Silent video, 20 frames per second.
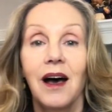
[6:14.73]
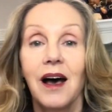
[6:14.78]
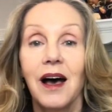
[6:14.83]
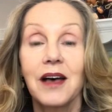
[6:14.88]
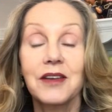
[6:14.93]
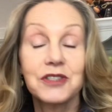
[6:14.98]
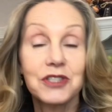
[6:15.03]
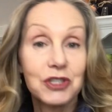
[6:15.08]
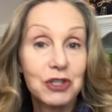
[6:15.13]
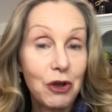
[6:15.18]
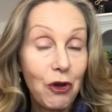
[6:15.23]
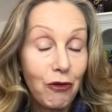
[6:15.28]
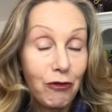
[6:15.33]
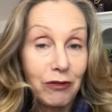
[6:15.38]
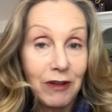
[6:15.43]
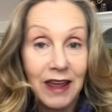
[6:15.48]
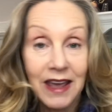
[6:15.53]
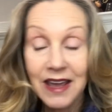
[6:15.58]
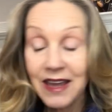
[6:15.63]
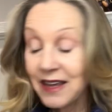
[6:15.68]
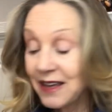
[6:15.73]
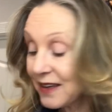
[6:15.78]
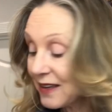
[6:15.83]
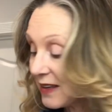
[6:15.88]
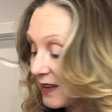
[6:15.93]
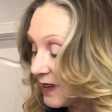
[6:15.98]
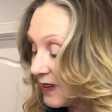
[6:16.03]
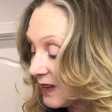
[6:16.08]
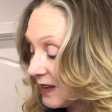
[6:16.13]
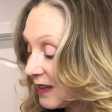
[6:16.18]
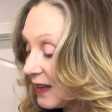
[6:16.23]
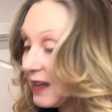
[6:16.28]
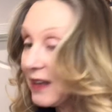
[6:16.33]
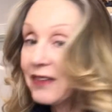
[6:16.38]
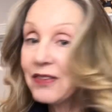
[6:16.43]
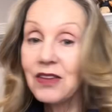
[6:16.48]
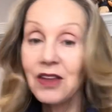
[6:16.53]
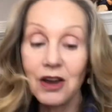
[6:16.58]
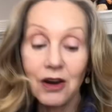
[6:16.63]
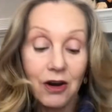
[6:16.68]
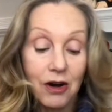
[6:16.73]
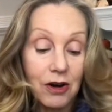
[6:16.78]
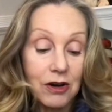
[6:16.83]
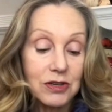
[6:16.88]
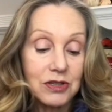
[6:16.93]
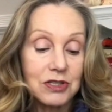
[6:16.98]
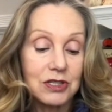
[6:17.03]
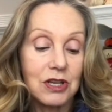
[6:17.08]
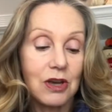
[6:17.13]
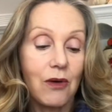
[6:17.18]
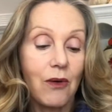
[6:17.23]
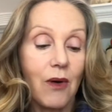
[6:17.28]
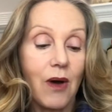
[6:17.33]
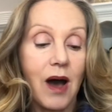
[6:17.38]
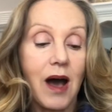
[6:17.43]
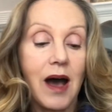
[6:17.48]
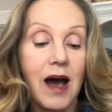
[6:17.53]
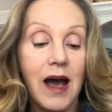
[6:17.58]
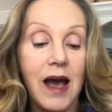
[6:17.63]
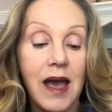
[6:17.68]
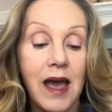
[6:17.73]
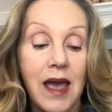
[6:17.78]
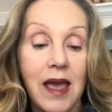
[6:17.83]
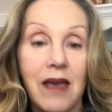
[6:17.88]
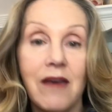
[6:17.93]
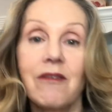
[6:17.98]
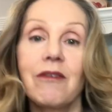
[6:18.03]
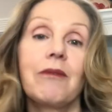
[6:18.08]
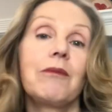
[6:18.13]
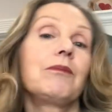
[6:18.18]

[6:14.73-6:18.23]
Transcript: a snowflake in there, so I